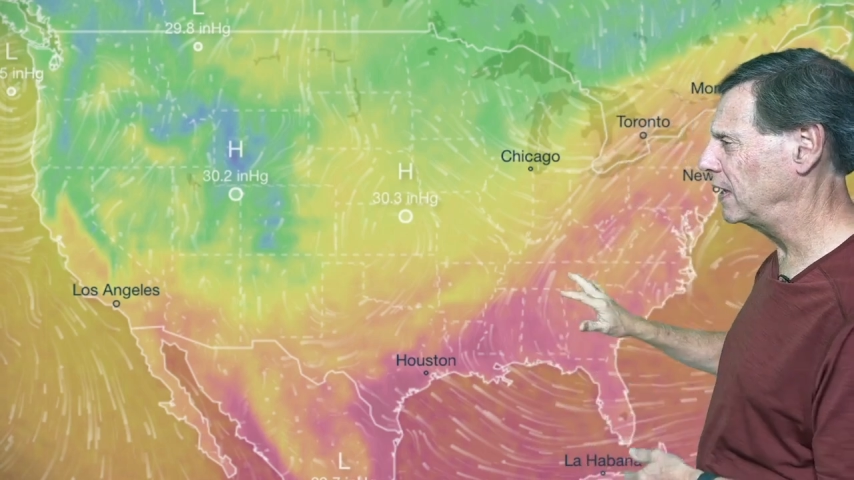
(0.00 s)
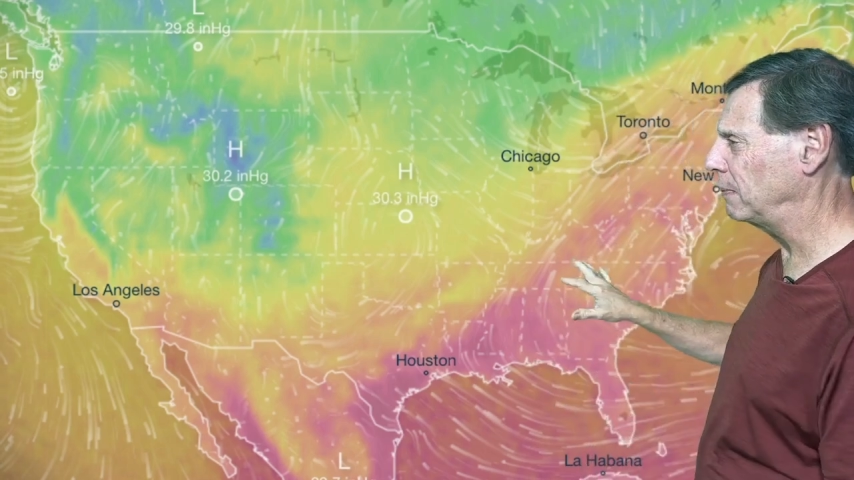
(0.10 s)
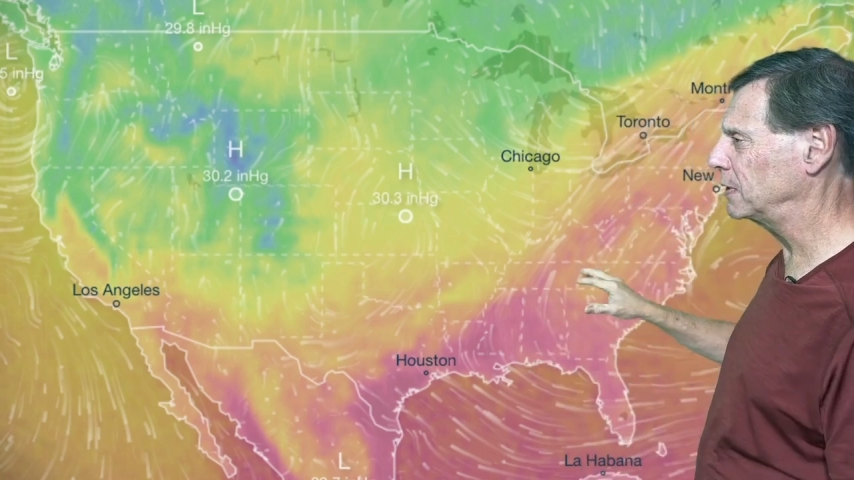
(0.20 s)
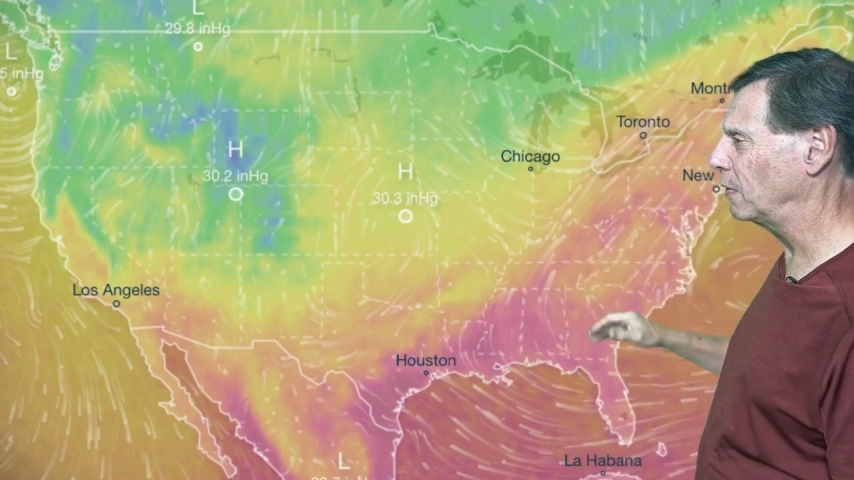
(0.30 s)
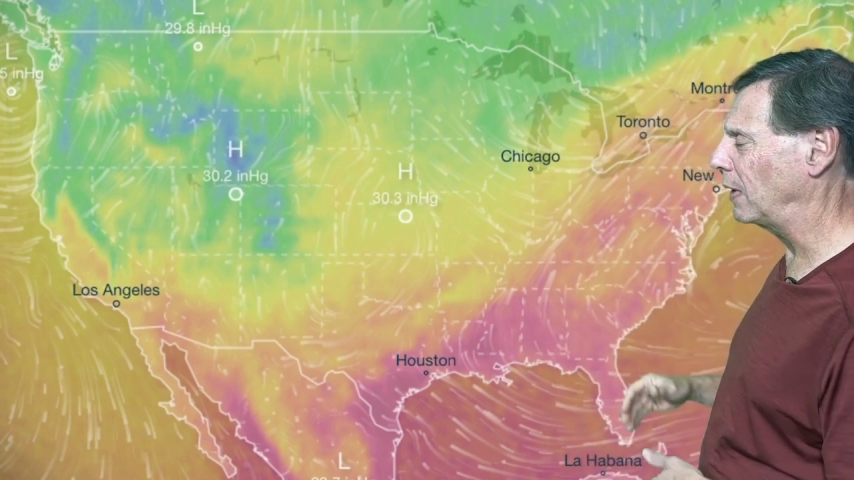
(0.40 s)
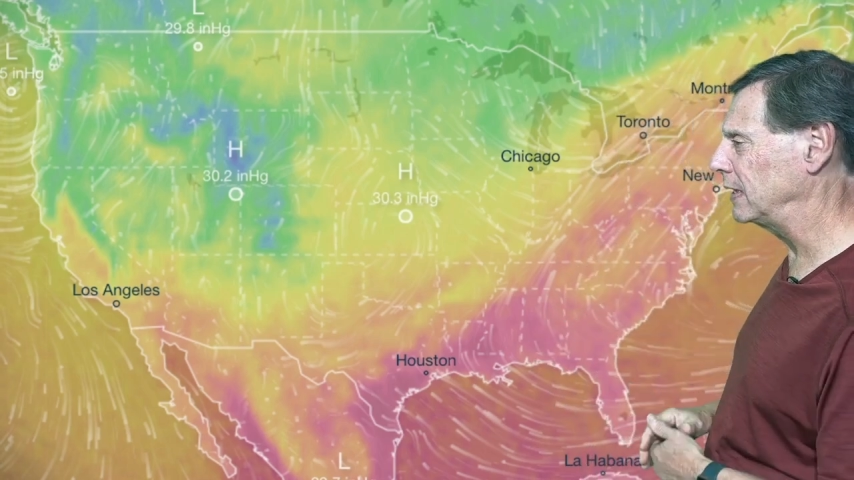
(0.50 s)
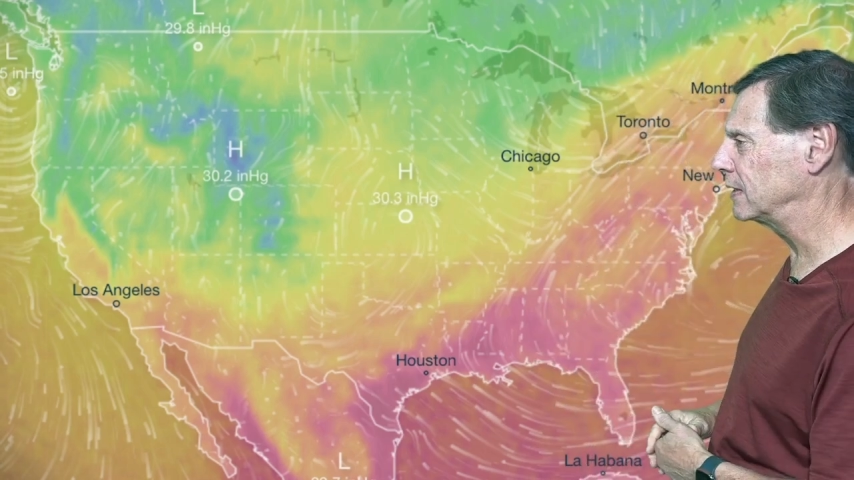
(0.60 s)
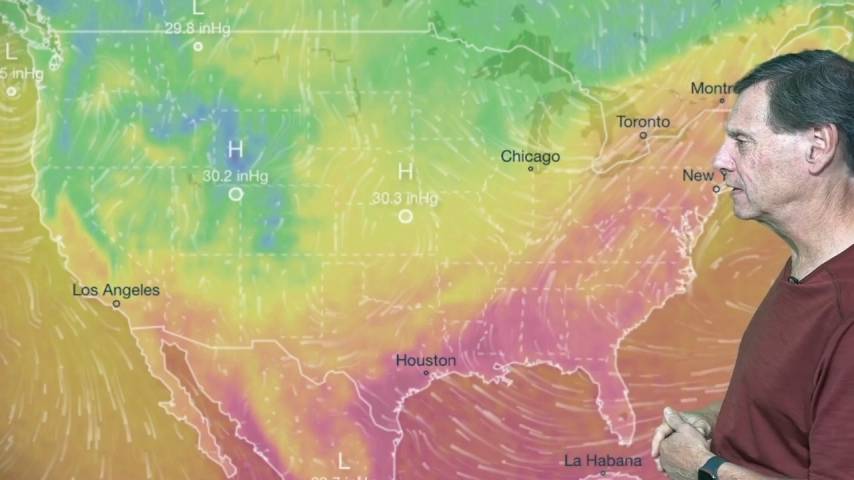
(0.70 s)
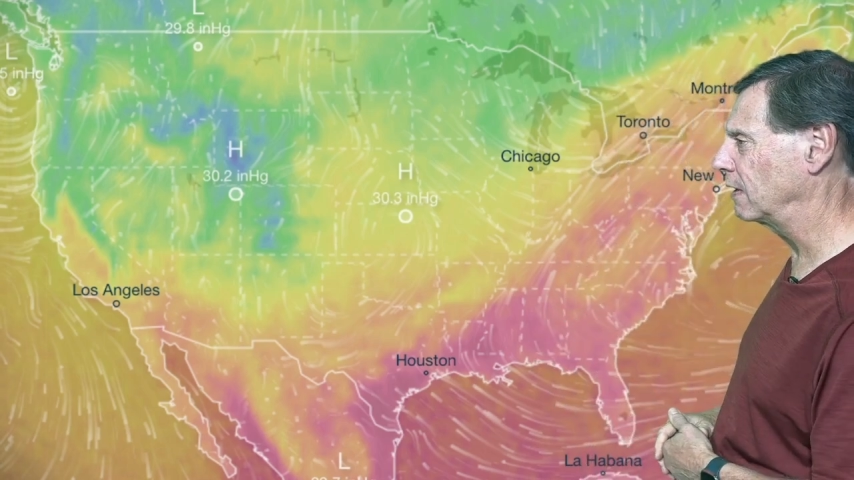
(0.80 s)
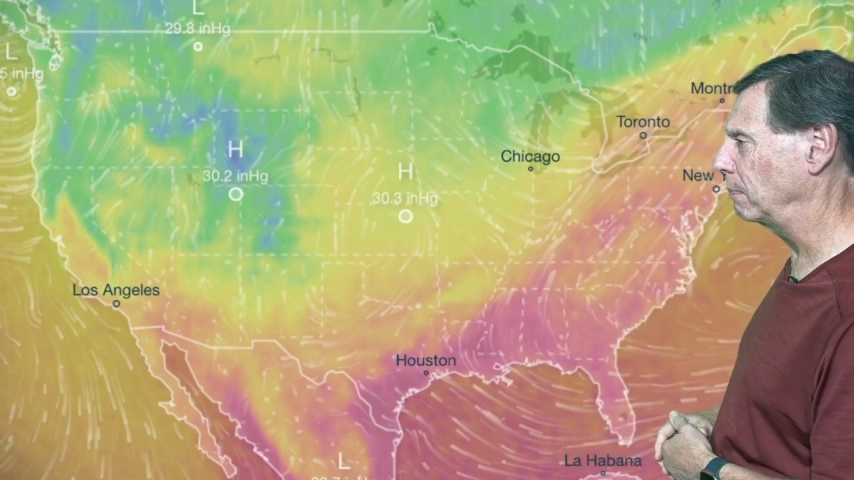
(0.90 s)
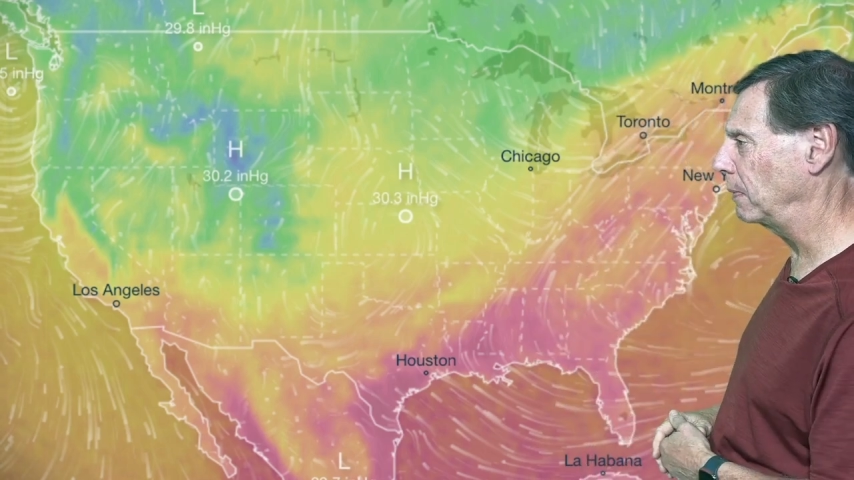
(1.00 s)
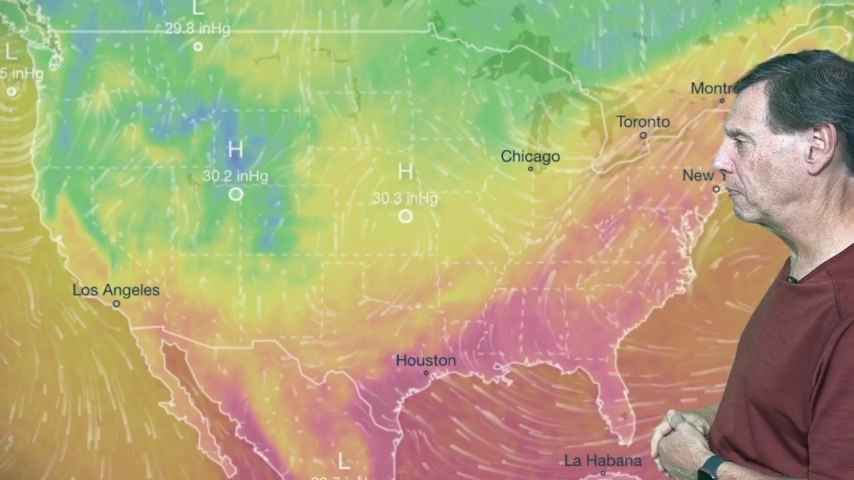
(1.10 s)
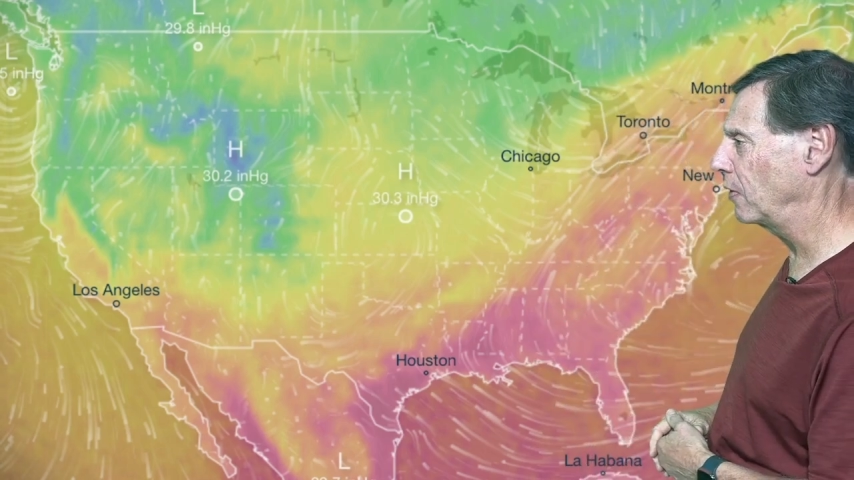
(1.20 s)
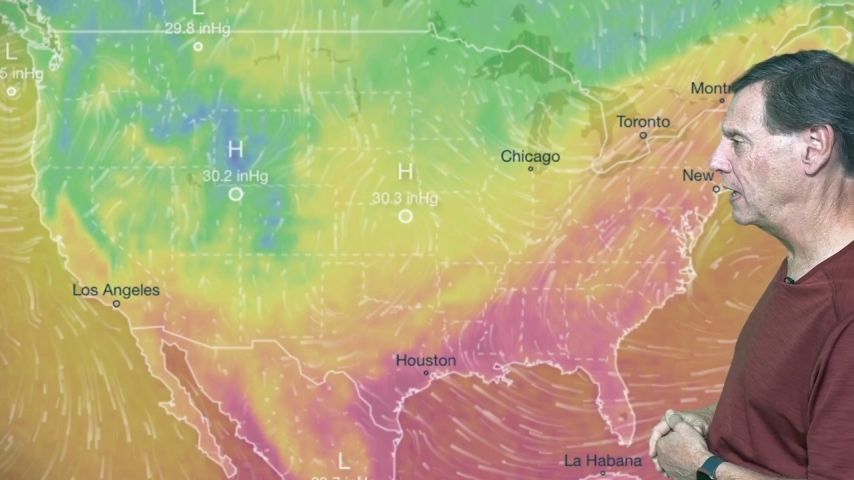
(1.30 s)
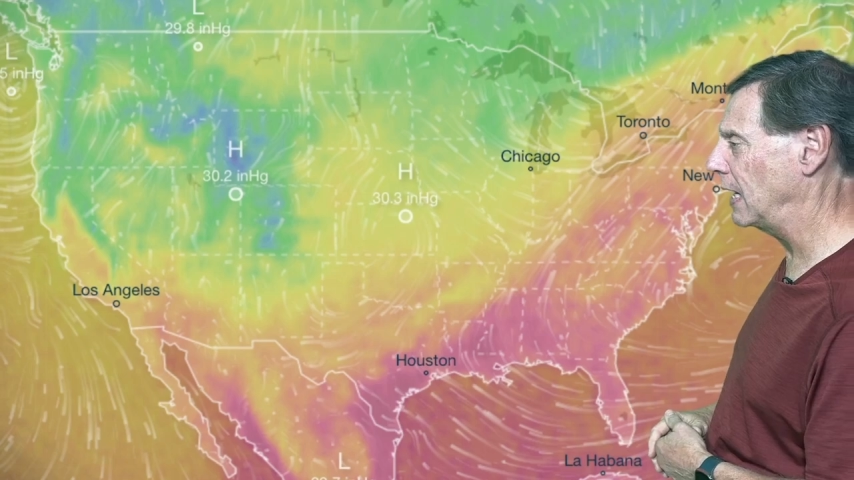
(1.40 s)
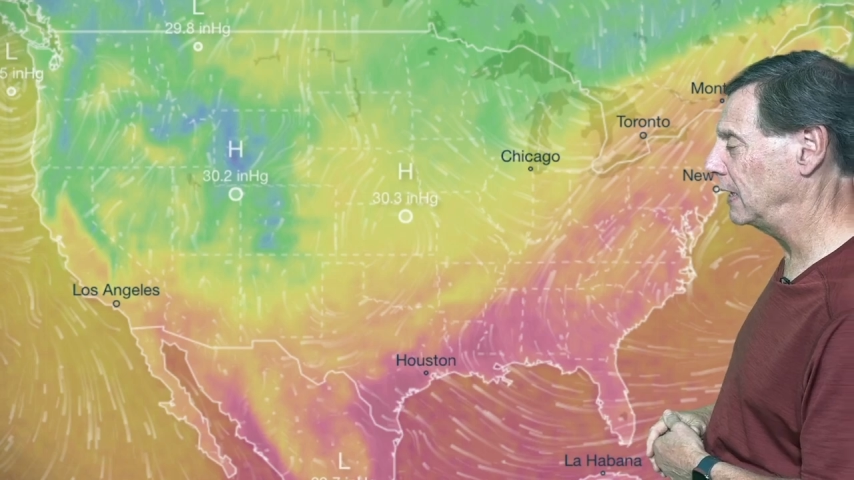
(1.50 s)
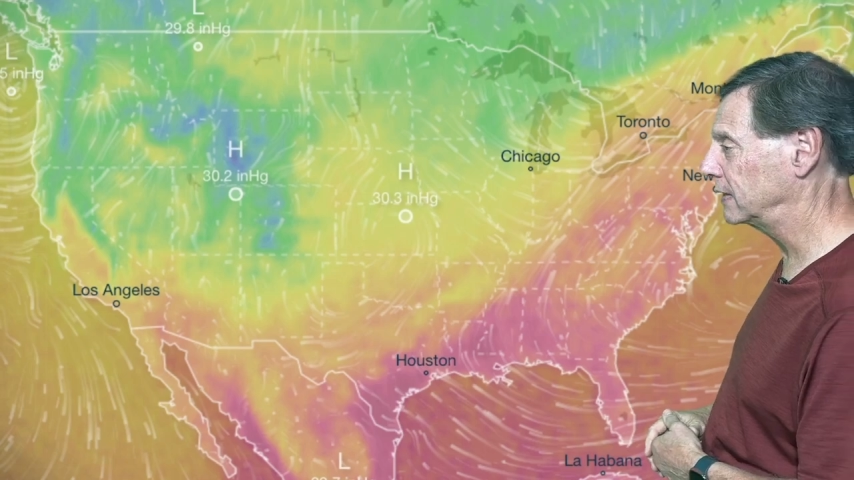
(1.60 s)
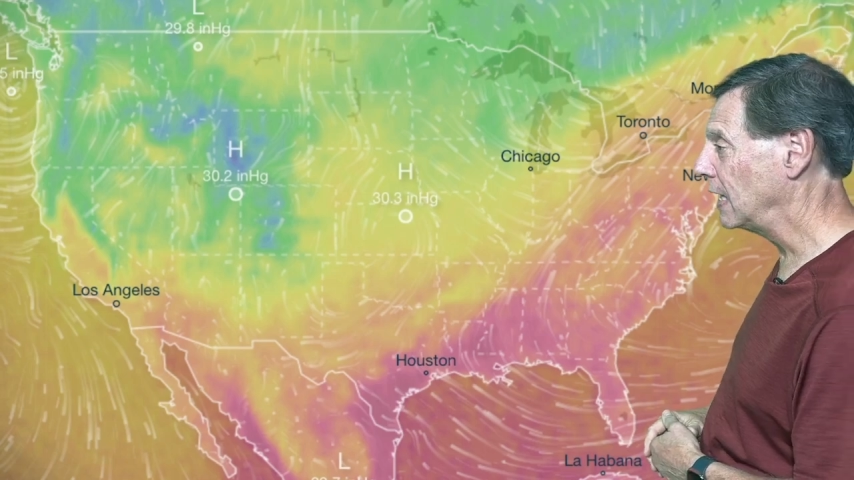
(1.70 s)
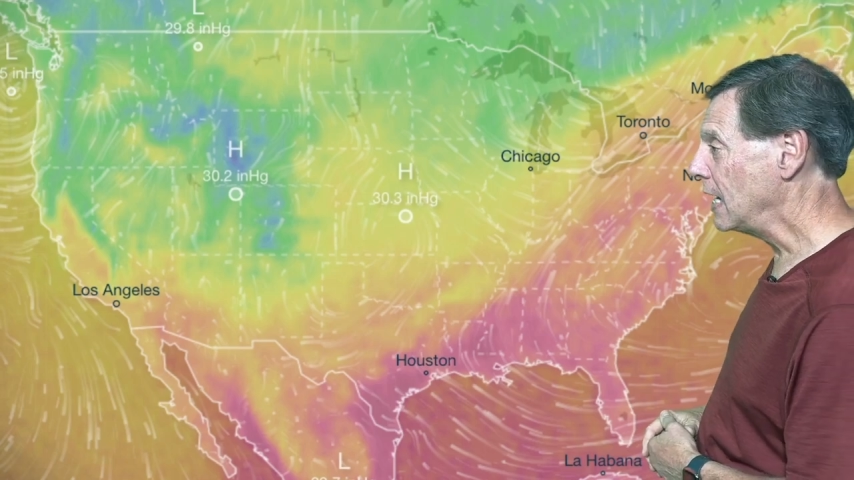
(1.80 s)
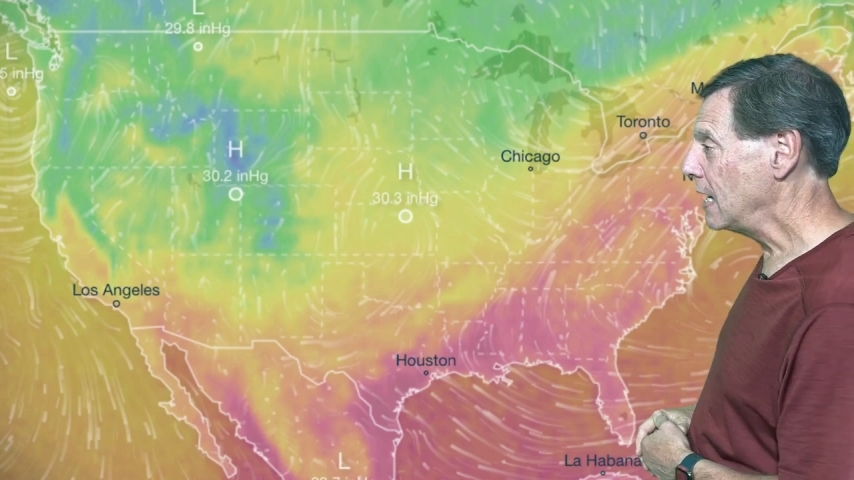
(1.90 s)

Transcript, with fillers: temperature wise, it's going to be pretty nice.